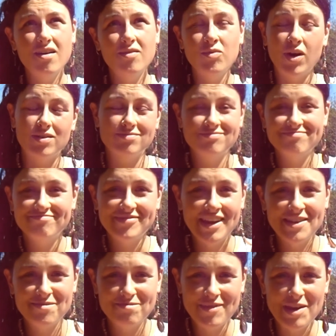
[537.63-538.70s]
Well,
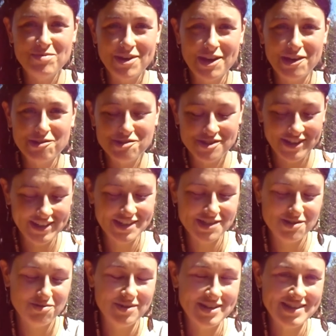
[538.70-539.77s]
in my country it
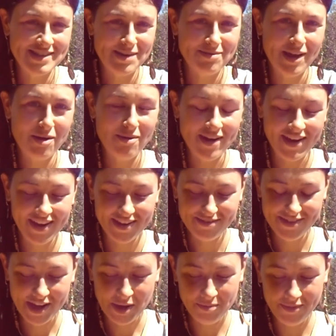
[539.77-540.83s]
doesn't always seem that way.
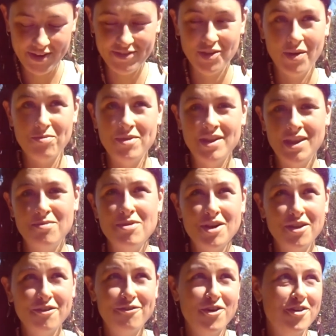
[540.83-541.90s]
Even though I'm in the middle
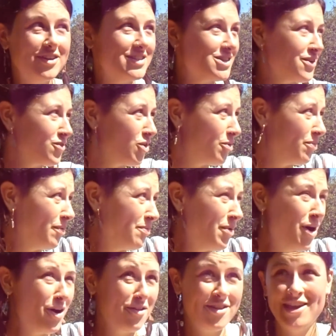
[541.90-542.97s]
of the forest, I've got a path